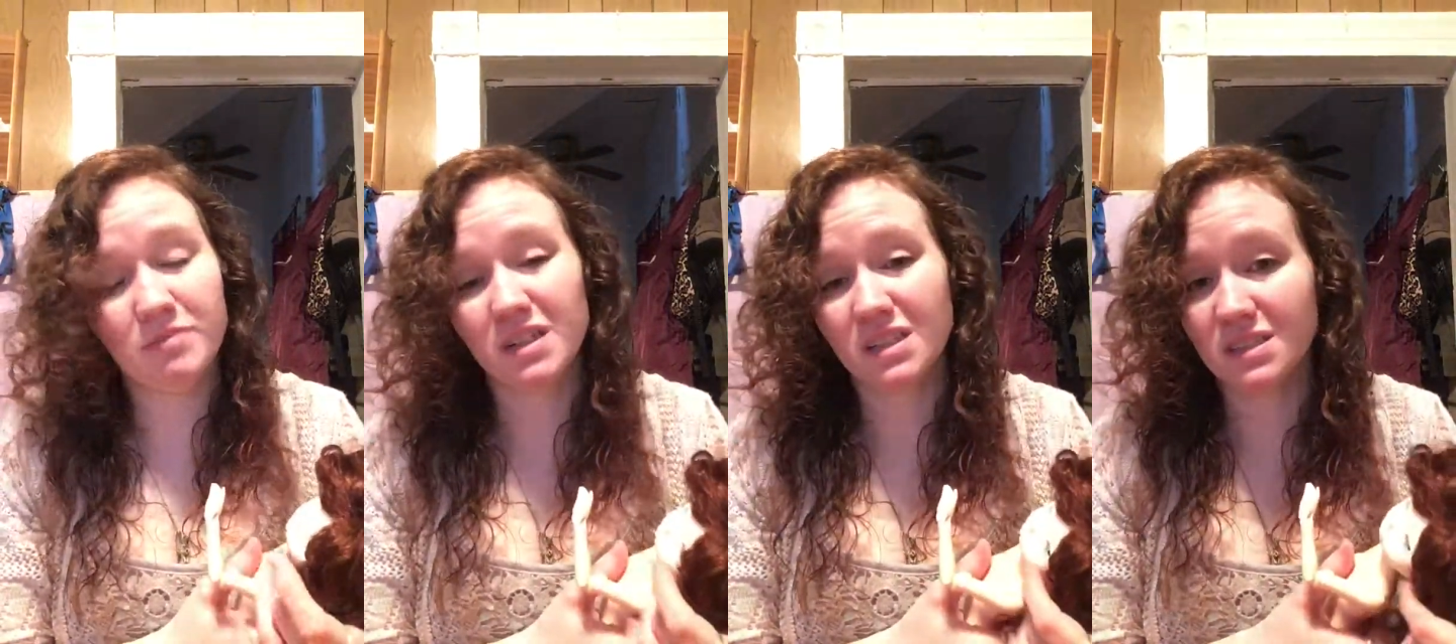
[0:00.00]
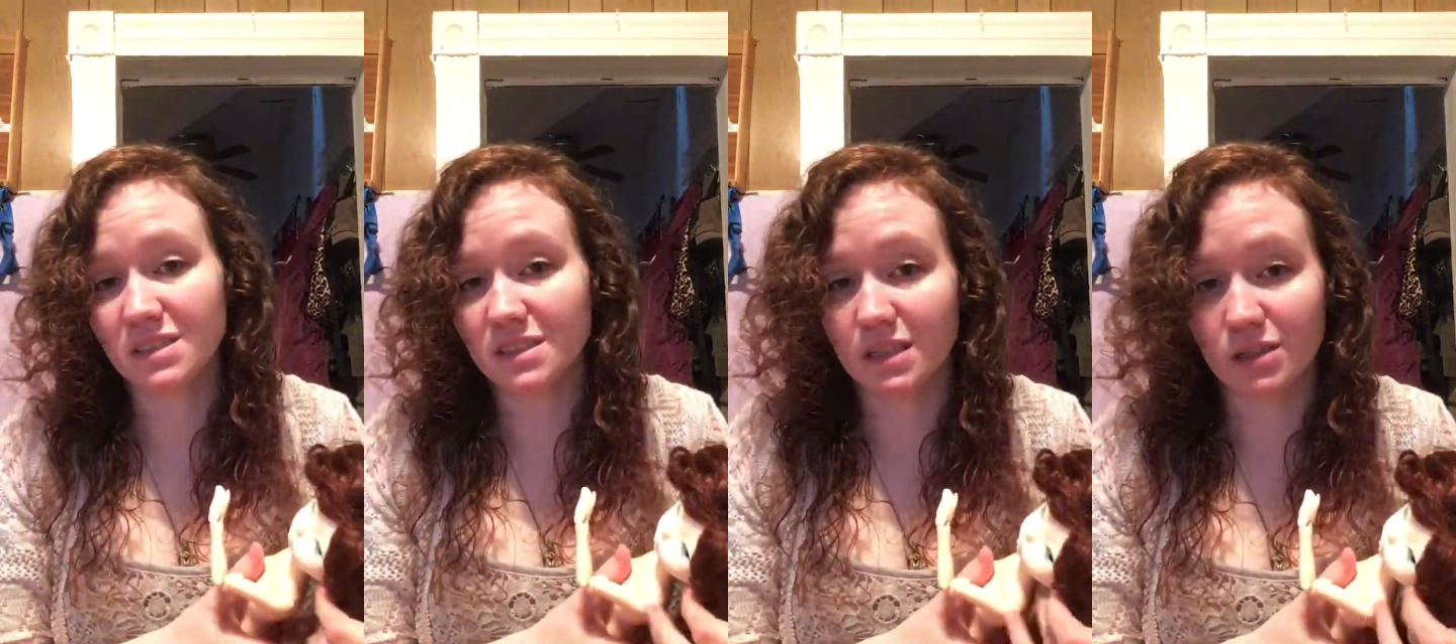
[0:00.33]
not
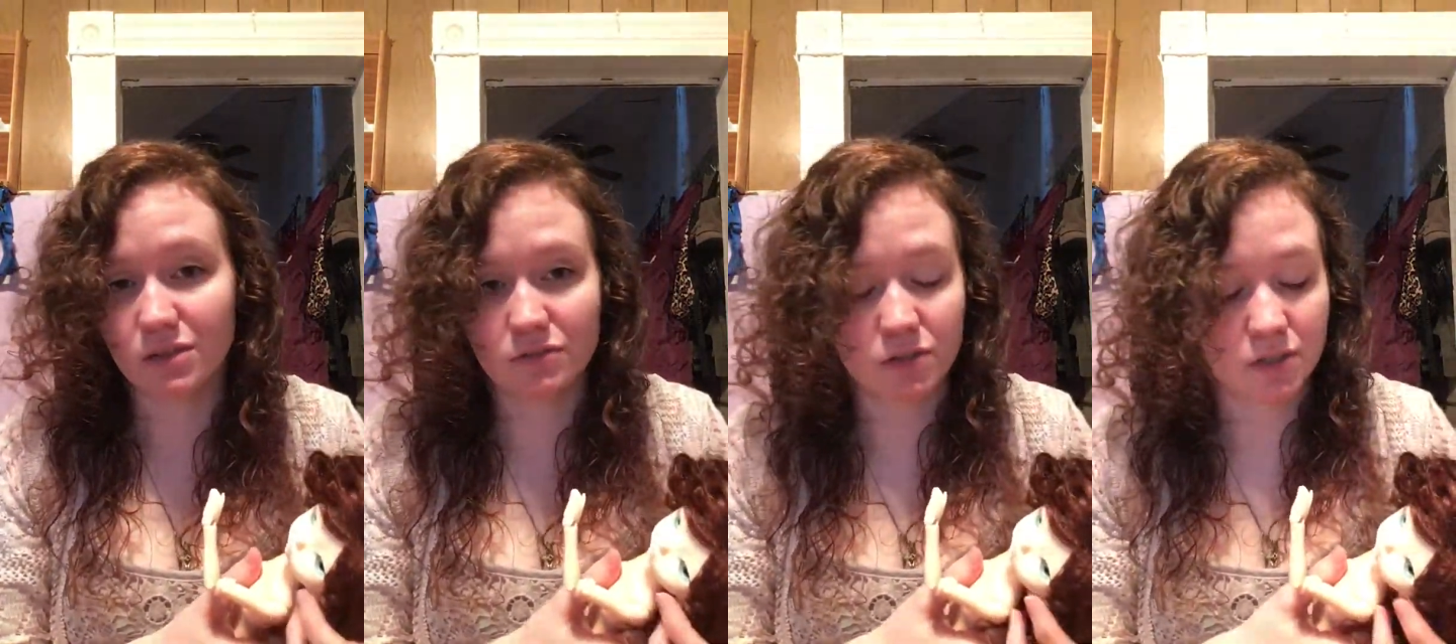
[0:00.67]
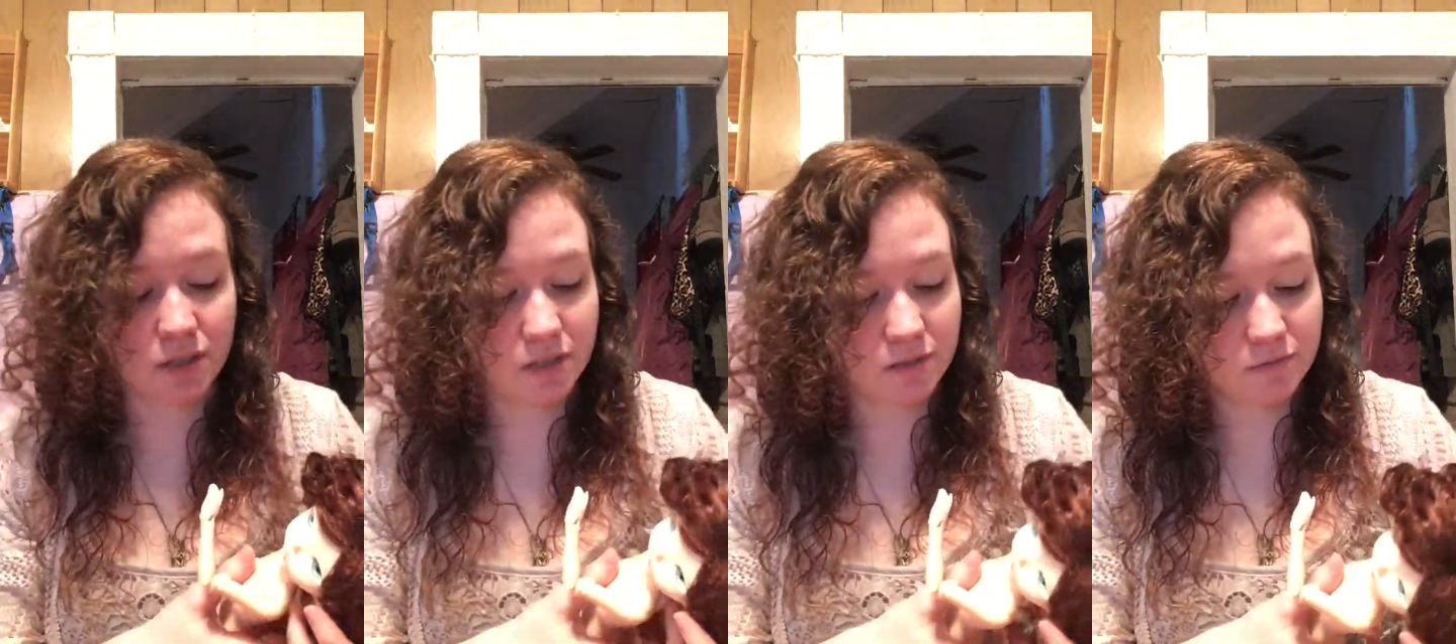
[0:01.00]
gonna take off her
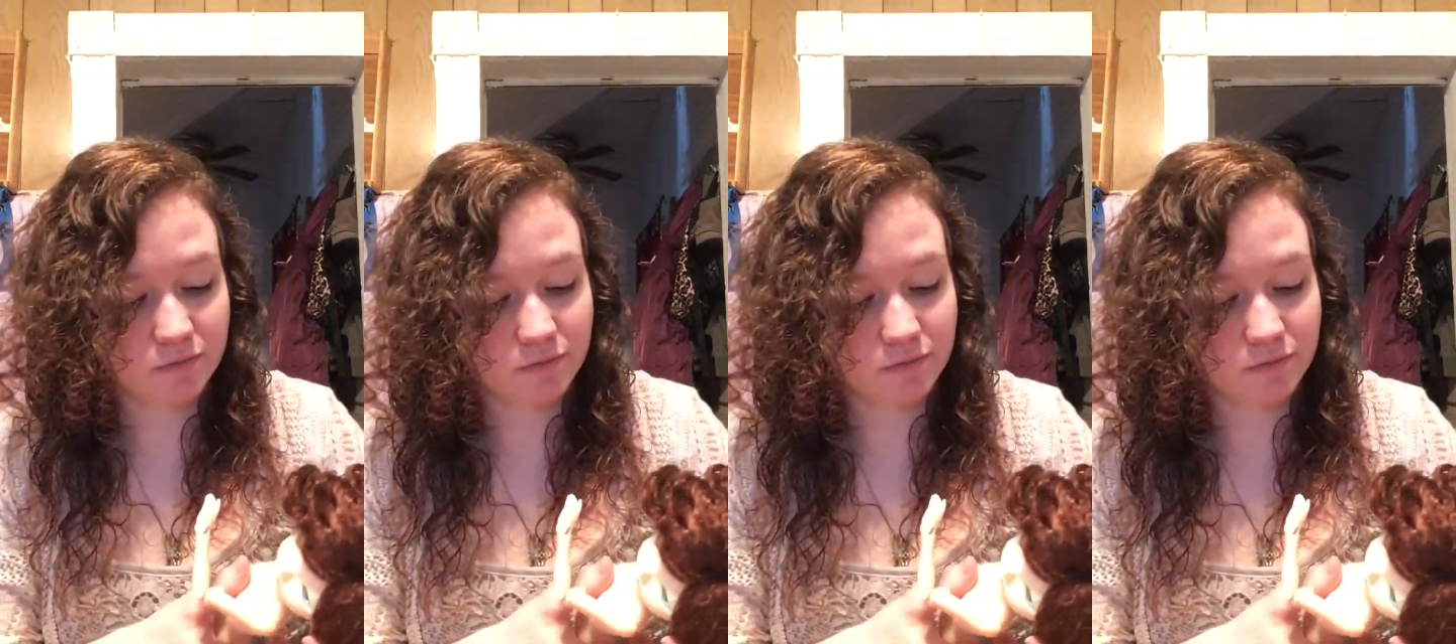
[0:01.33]
head